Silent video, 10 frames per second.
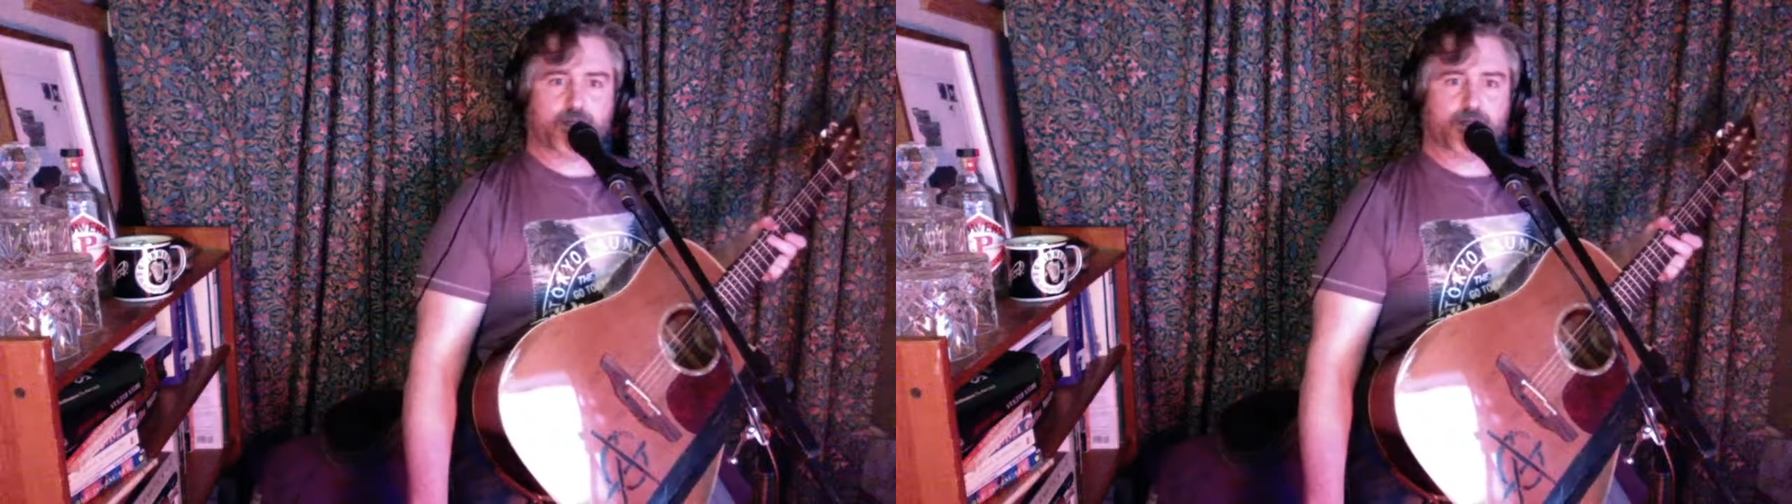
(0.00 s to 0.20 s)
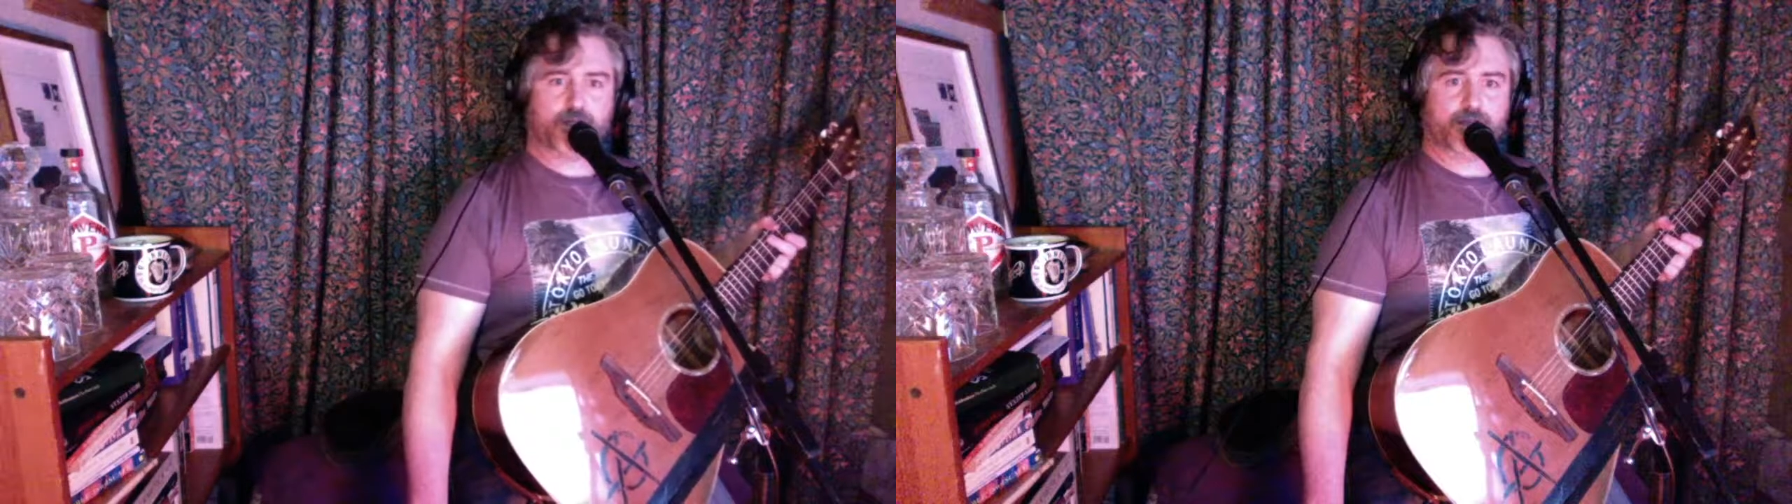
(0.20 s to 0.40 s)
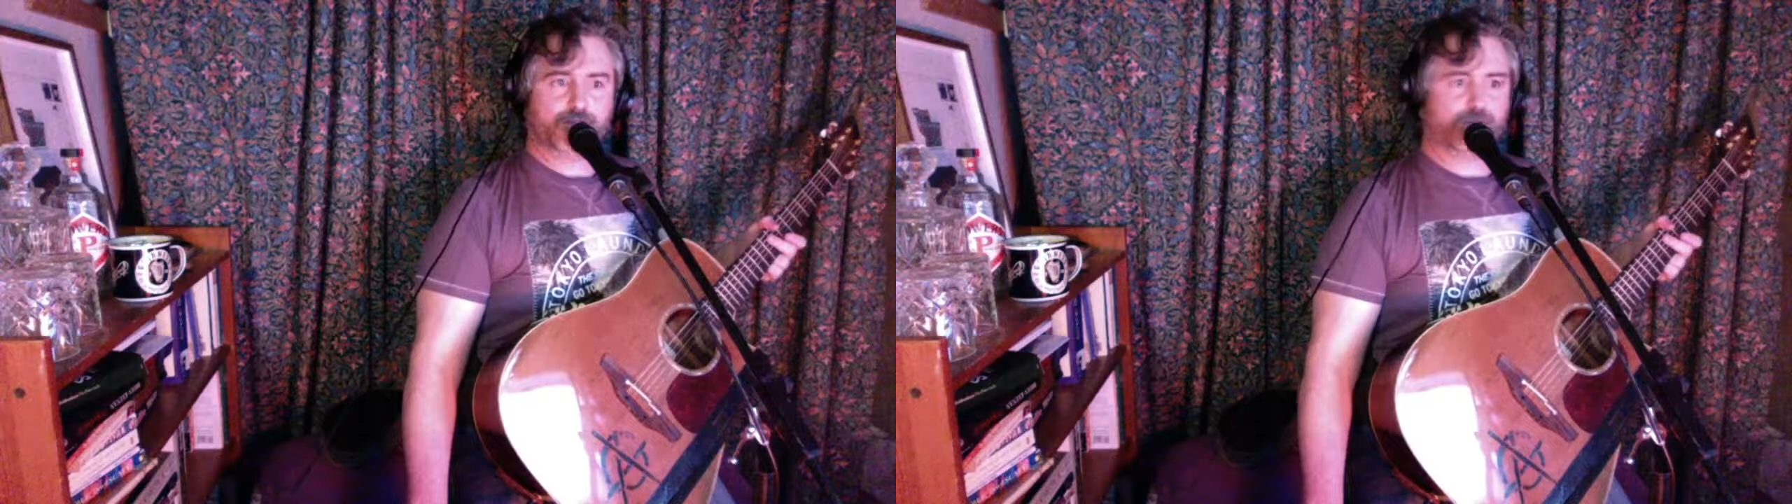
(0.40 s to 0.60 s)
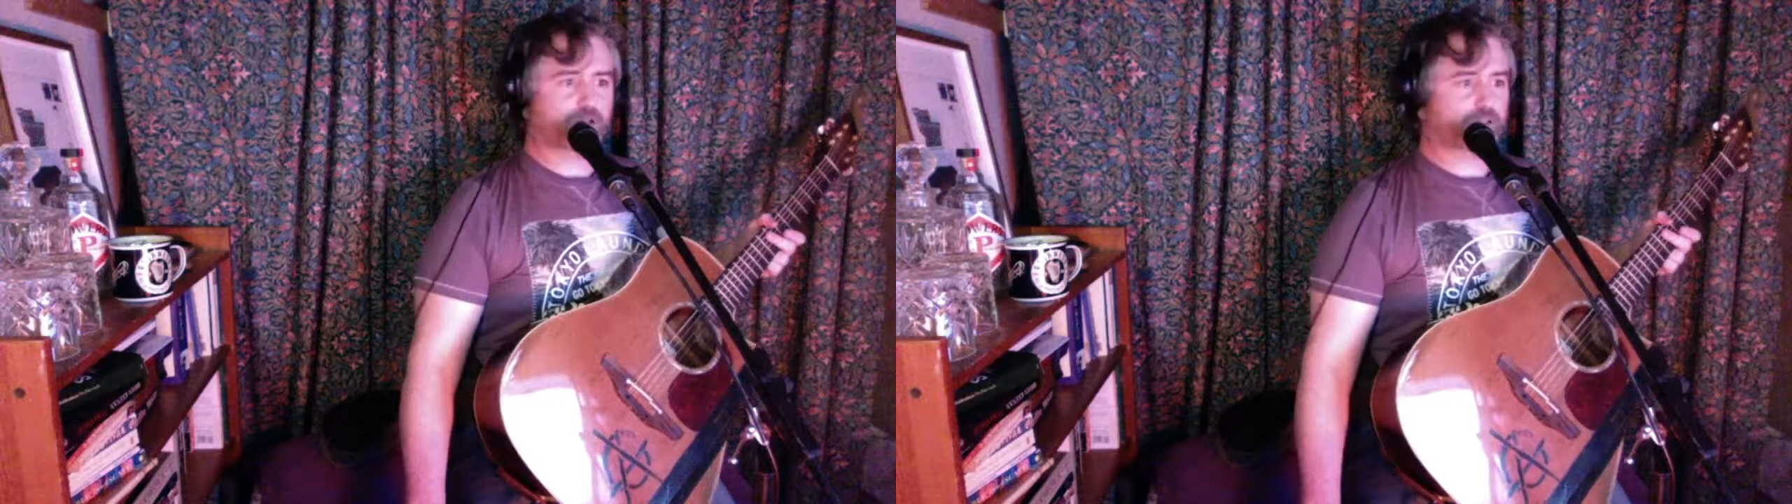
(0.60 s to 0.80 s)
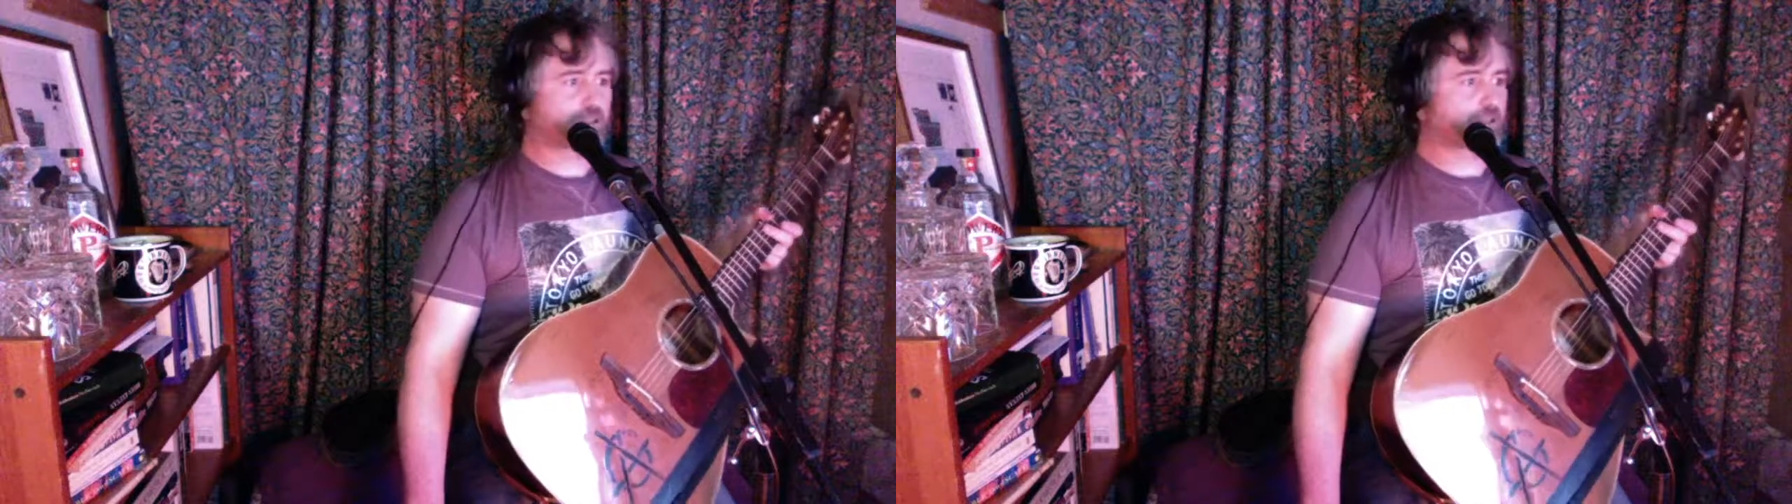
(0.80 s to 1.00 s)
if you're
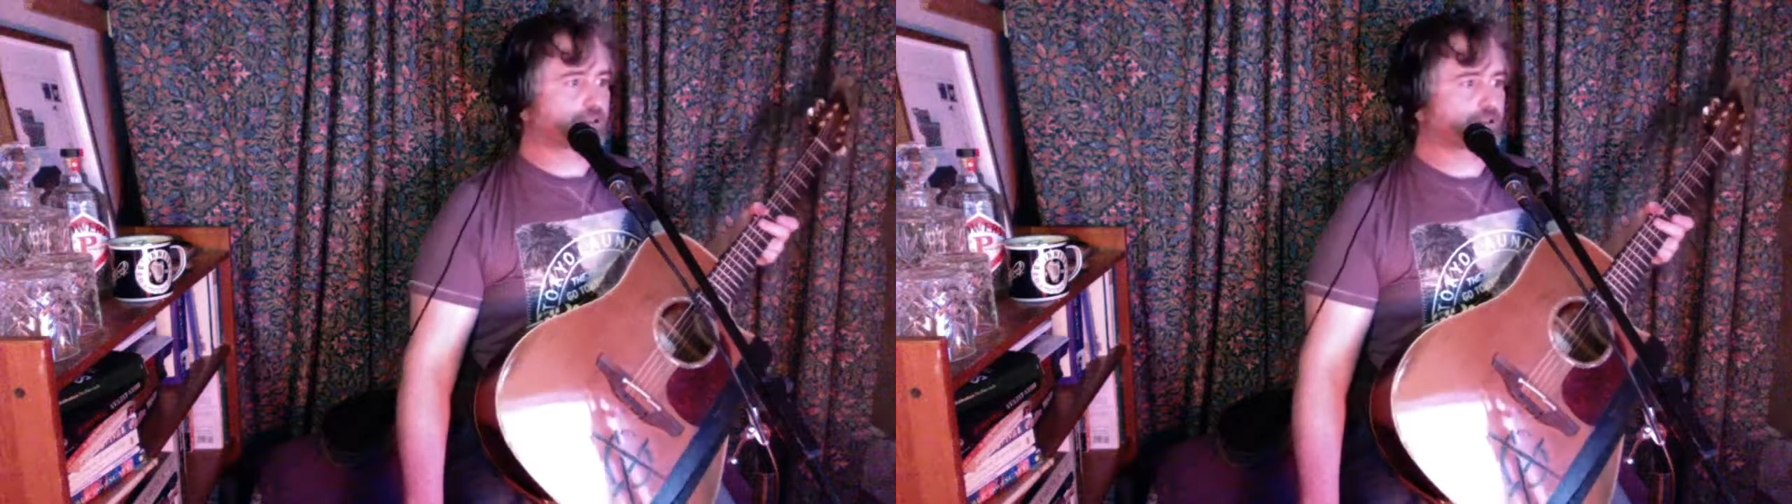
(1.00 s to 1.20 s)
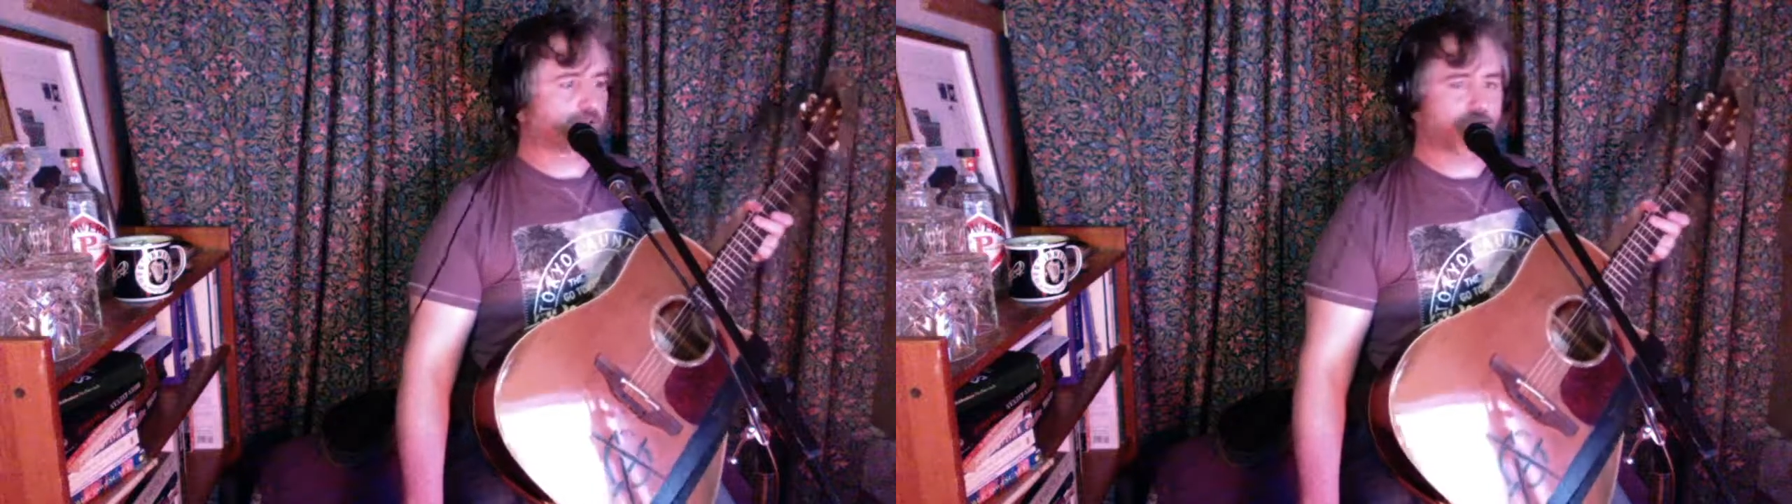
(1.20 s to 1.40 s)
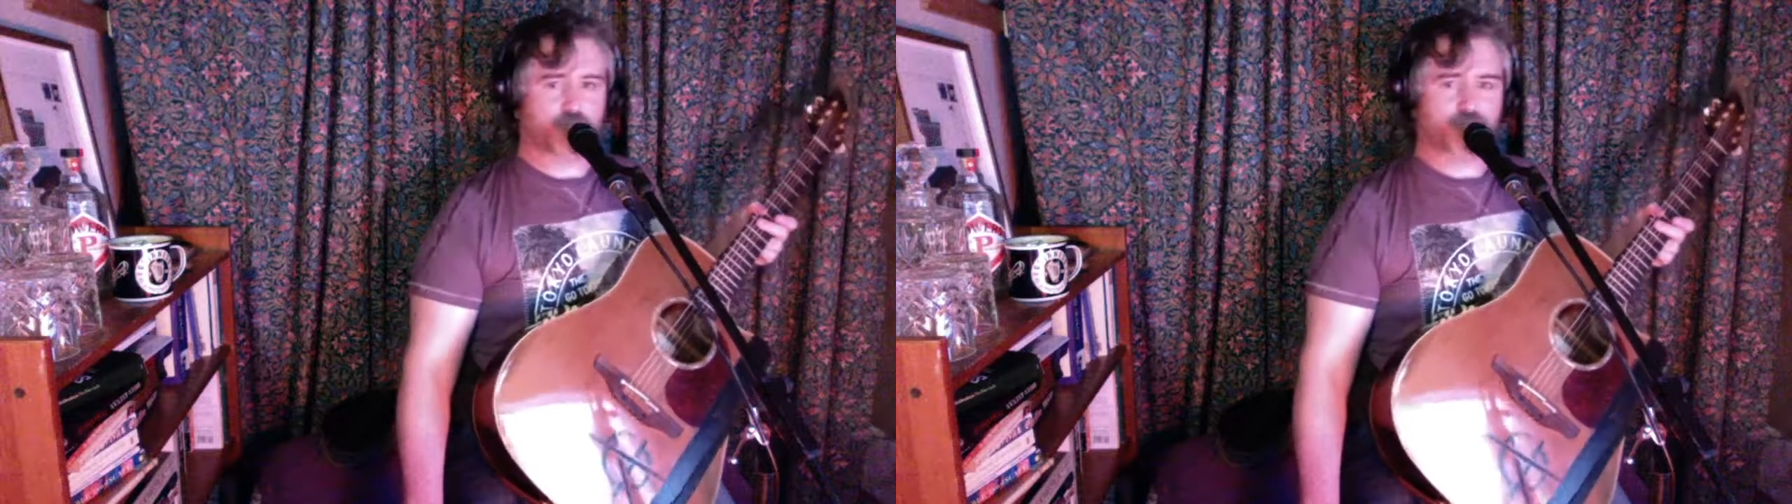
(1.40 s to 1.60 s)
watching, thank